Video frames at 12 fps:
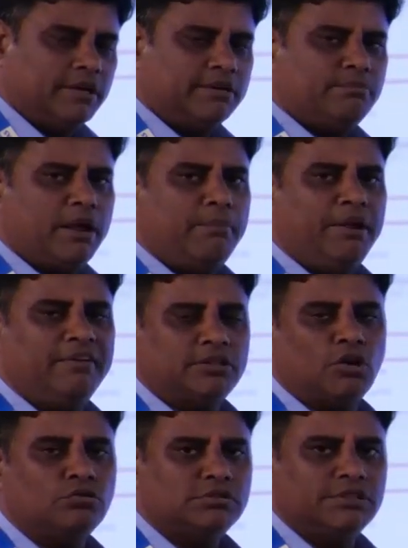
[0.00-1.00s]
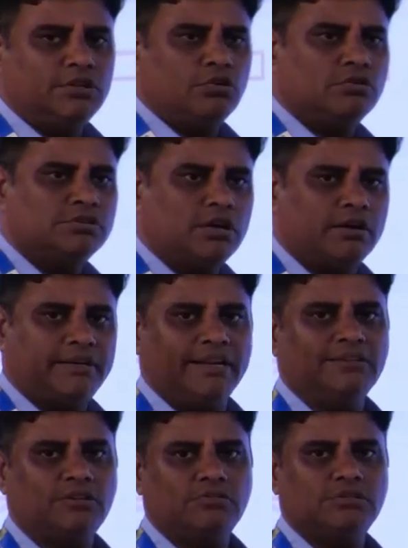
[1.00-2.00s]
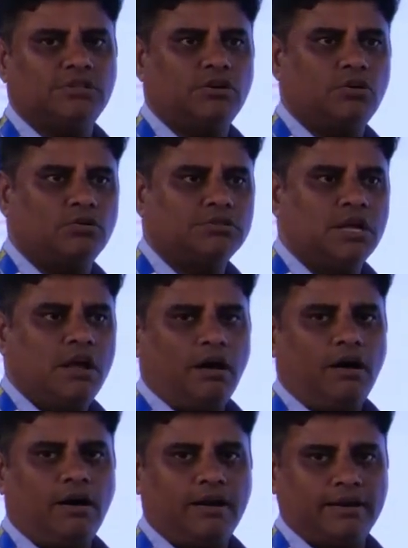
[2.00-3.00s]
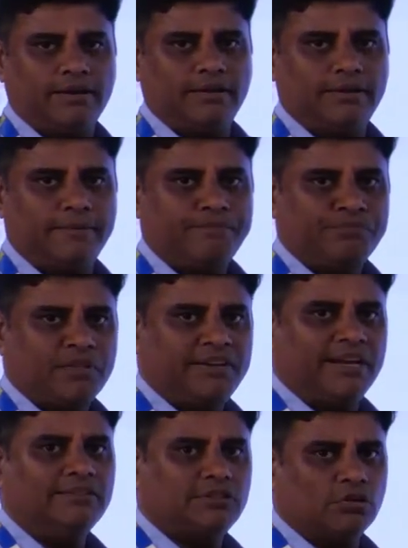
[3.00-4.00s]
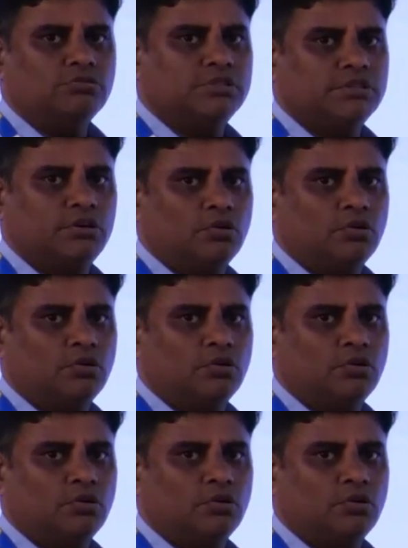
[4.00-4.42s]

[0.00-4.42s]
it may be 1000 rows or 10,000 rows or 10,000